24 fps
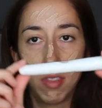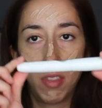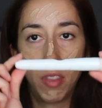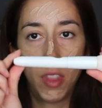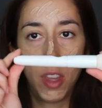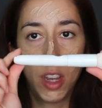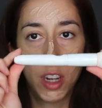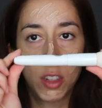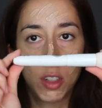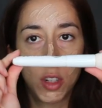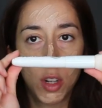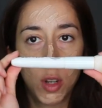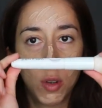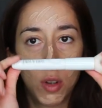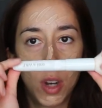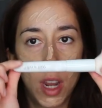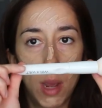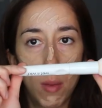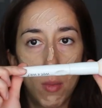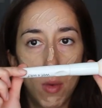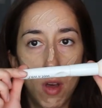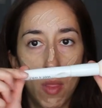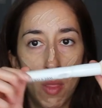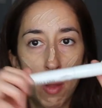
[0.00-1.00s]
there's no
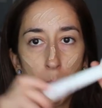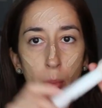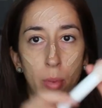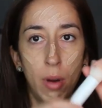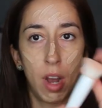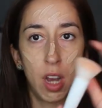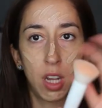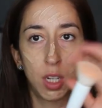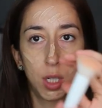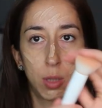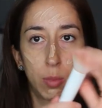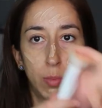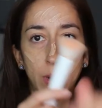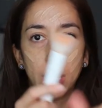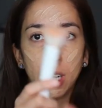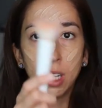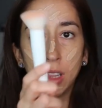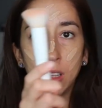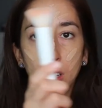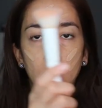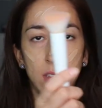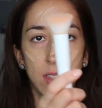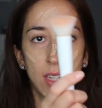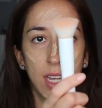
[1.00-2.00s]
name on the brush, but
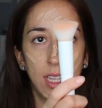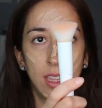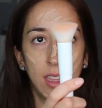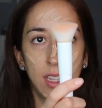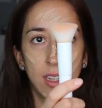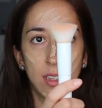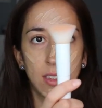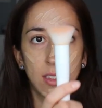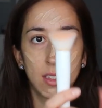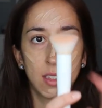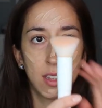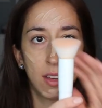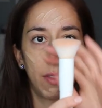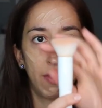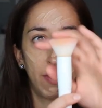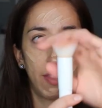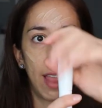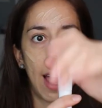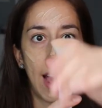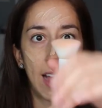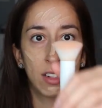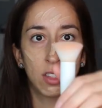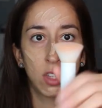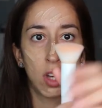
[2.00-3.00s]
it looks like this is a
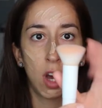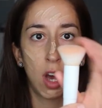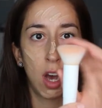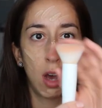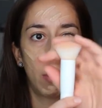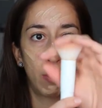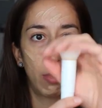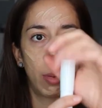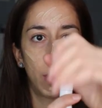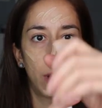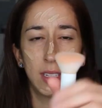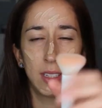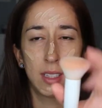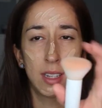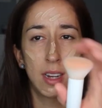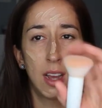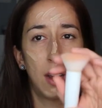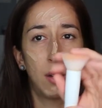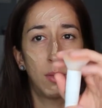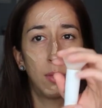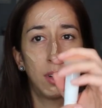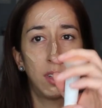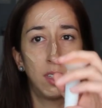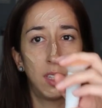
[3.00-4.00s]
flat top. It's
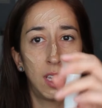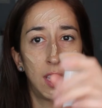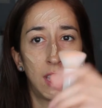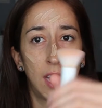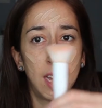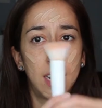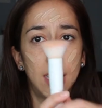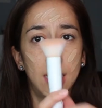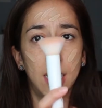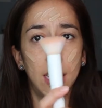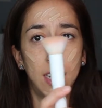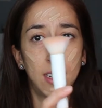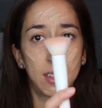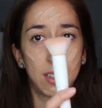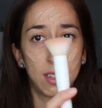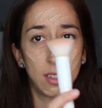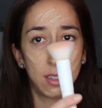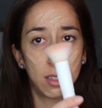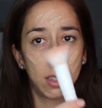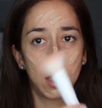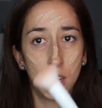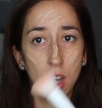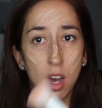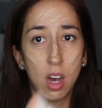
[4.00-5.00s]
not really that dense,
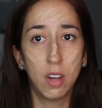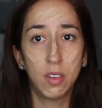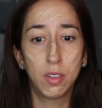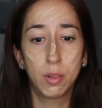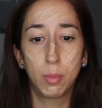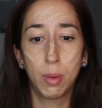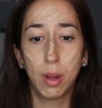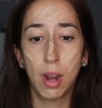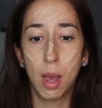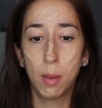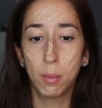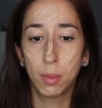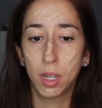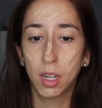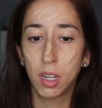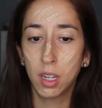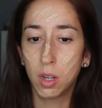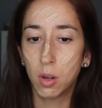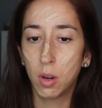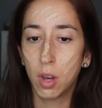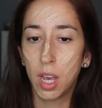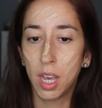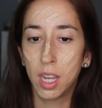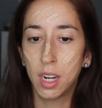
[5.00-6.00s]
it's soft, but I'm
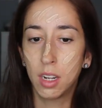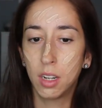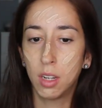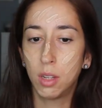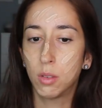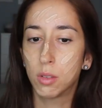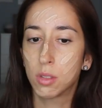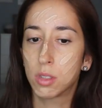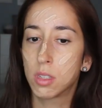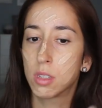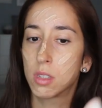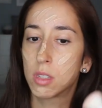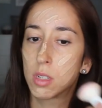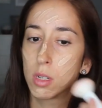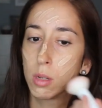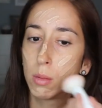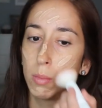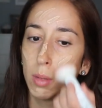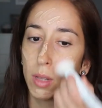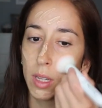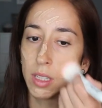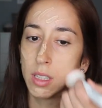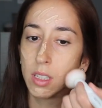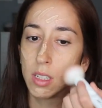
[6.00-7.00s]
gonna go ahead and use this
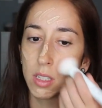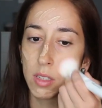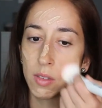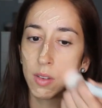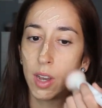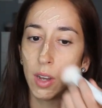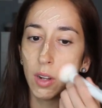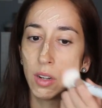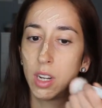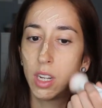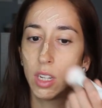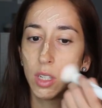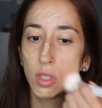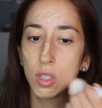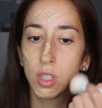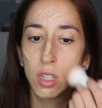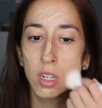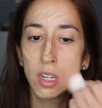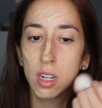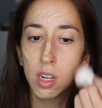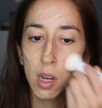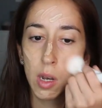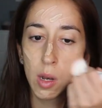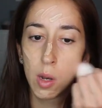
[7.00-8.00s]
to blend this
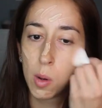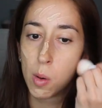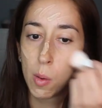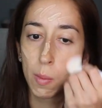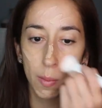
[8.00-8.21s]
foundation in.